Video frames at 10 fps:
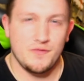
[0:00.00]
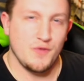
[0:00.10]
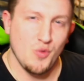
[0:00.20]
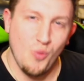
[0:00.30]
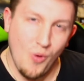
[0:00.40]

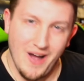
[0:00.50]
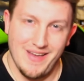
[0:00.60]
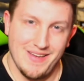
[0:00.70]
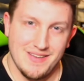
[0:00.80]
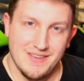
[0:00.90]
for
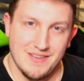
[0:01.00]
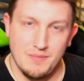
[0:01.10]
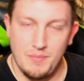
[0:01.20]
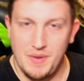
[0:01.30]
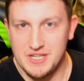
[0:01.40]
what?
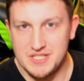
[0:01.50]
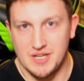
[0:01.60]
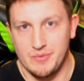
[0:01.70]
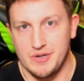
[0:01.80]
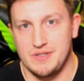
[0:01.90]
Because
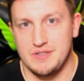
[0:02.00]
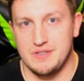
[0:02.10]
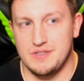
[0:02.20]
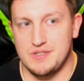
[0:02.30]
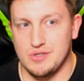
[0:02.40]
someone
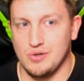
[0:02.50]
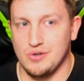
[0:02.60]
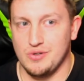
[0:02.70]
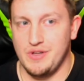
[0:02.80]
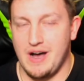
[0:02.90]

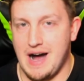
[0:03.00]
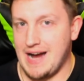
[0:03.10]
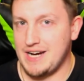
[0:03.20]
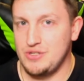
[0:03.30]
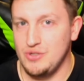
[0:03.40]
sold
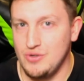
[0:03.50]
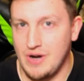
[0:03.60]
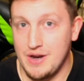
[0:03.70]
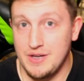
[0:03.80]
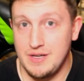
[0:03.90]
Hawk Tuah
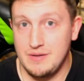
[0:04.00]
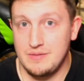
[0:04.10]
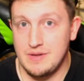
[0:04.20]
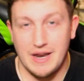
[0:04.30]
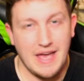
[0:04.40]

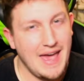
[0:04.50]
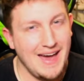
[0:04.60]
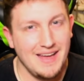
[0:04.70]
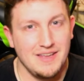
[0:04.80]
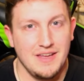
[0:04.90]
on a
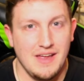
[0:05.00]
hat?